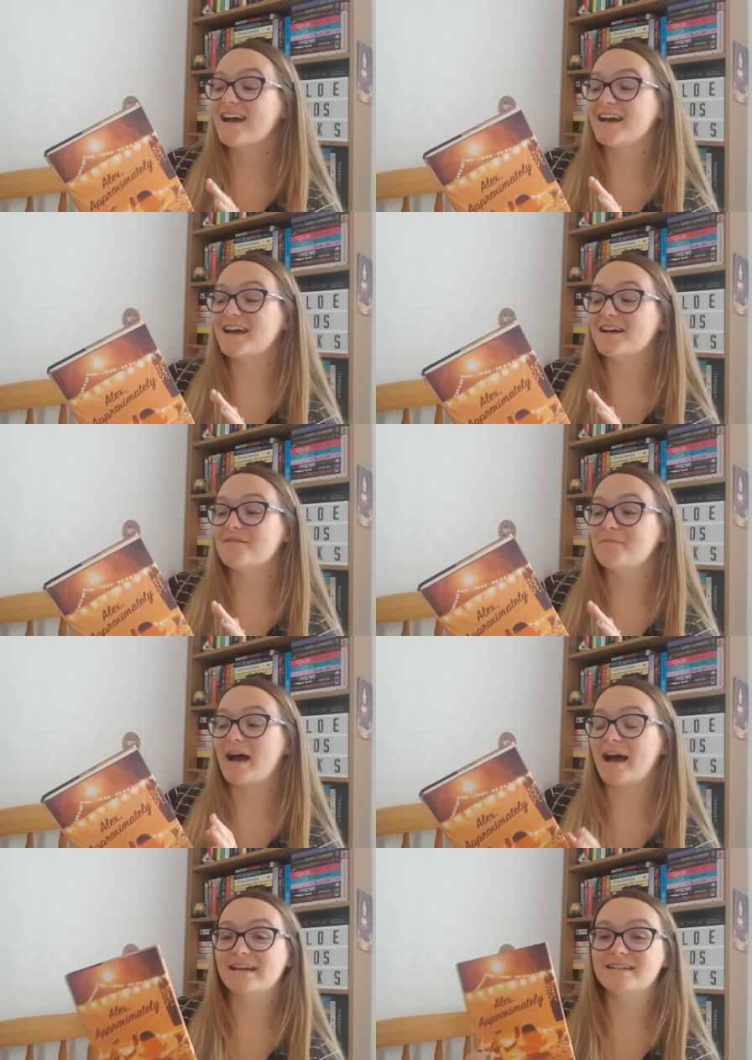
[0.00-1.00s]
Um,
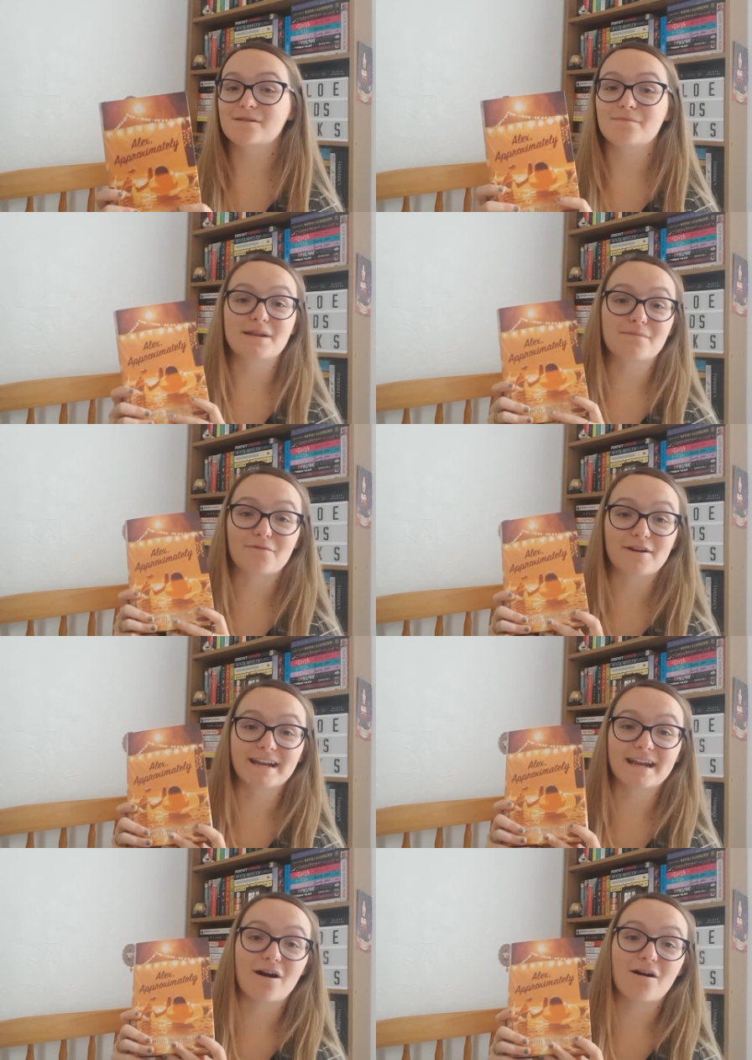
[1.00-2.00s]
and me and
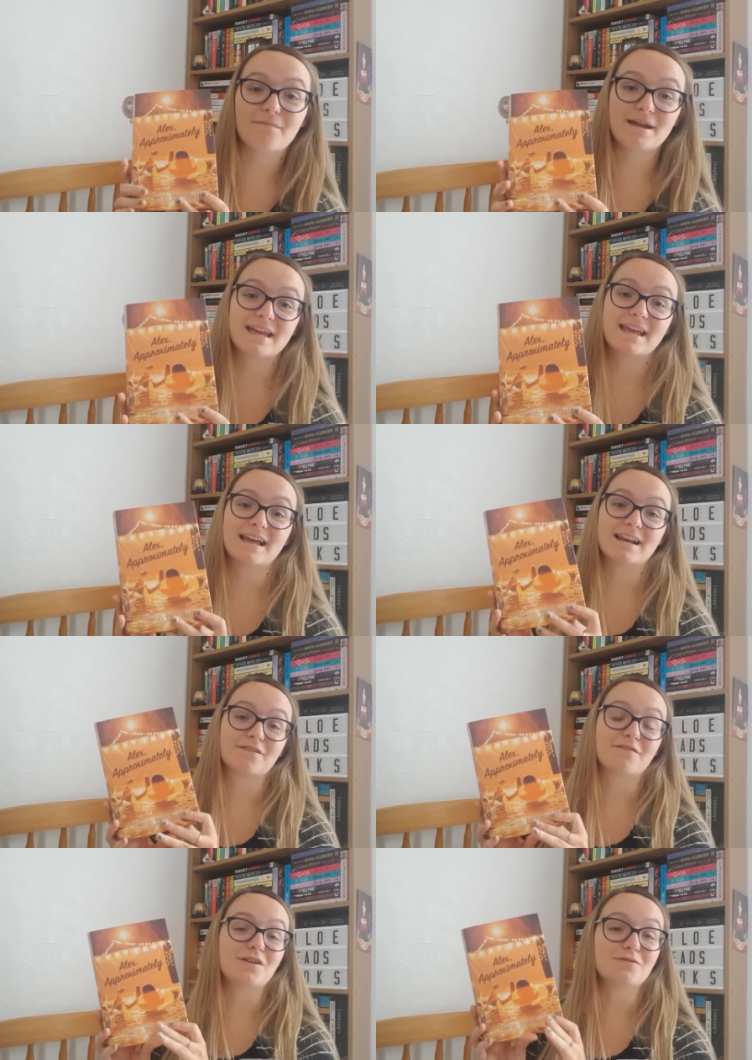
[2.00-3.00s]
Brittany are making it like
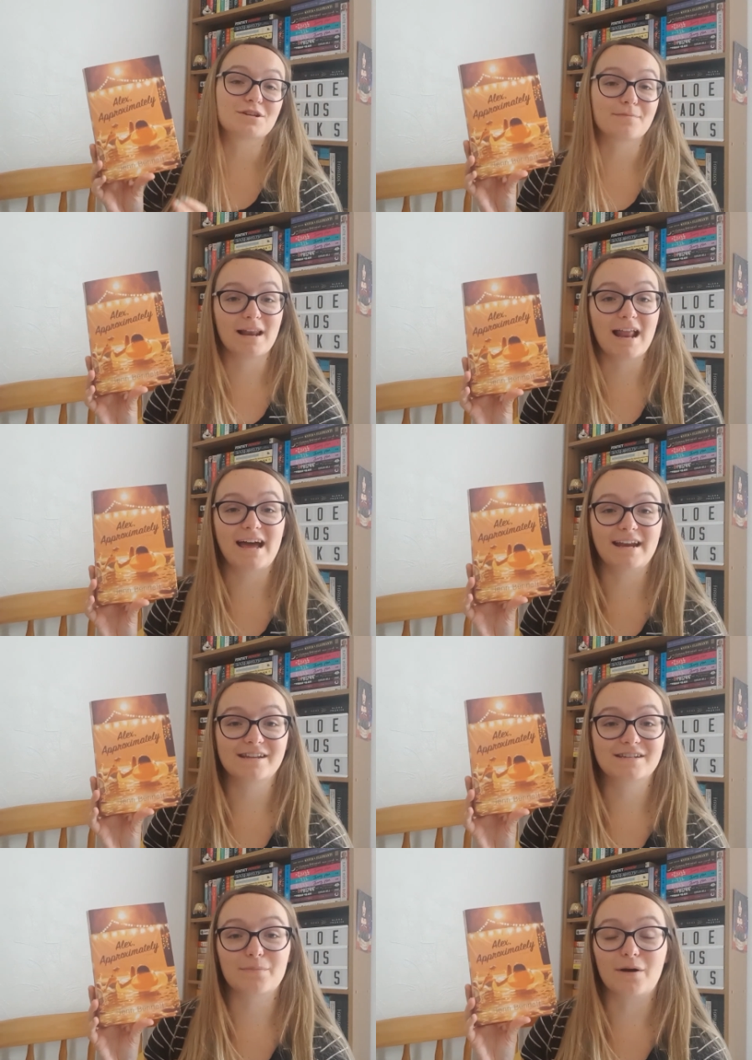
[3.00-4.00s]
a future plan
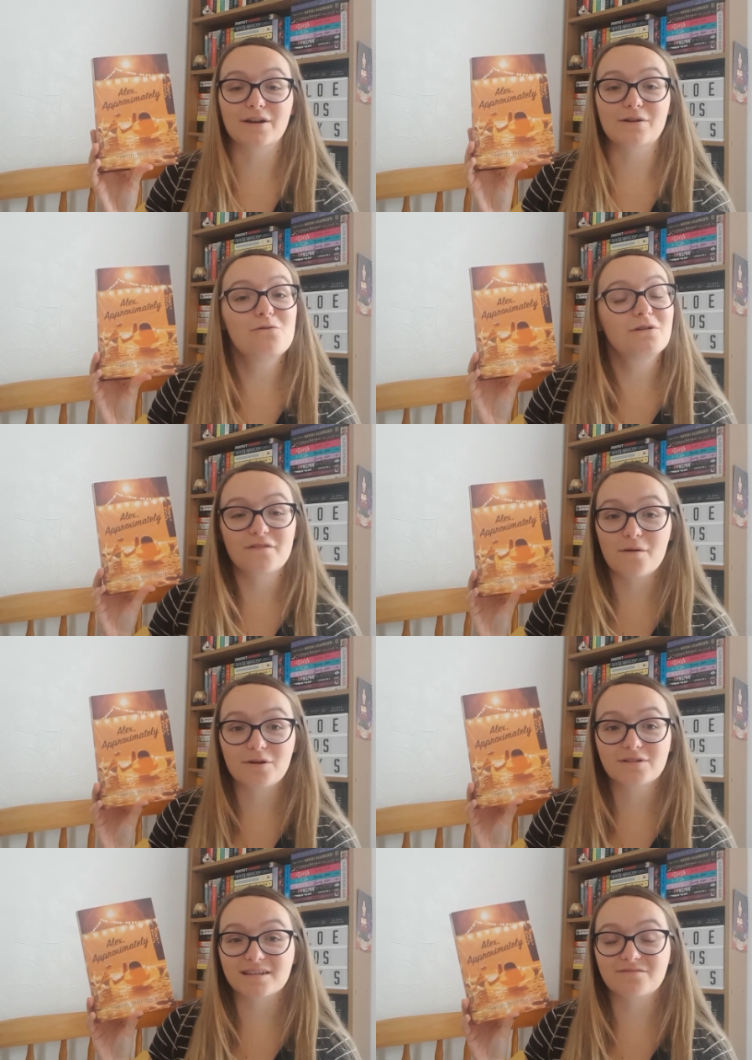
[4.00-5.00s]
to buy all of her
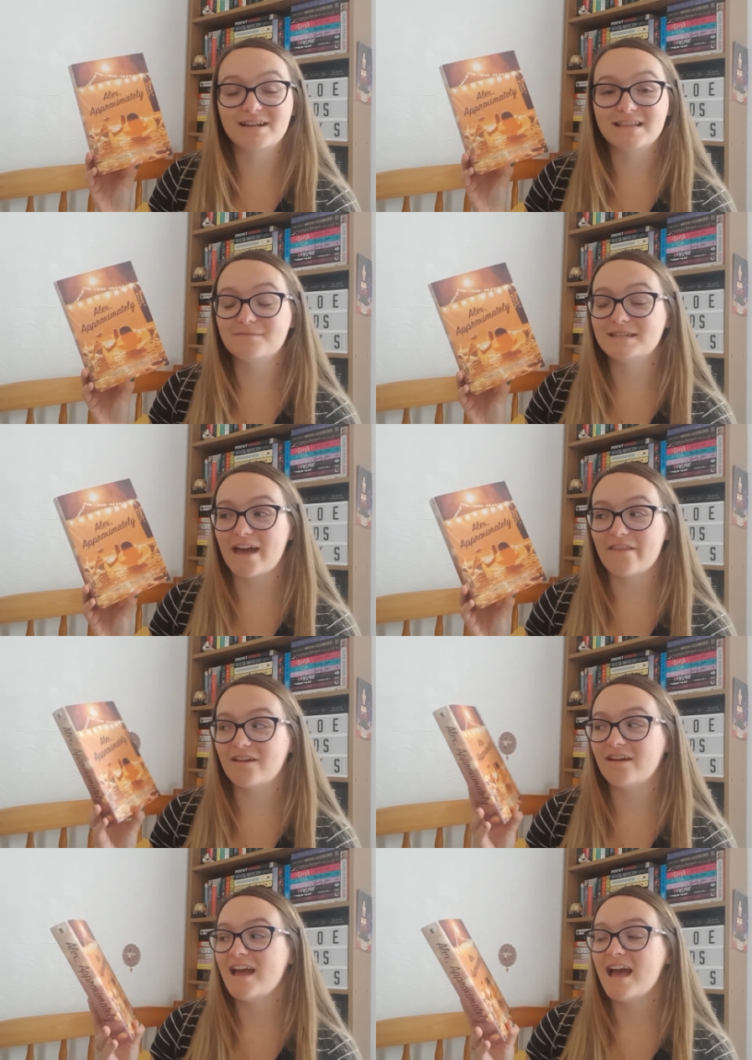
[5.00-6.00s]
books and read them together.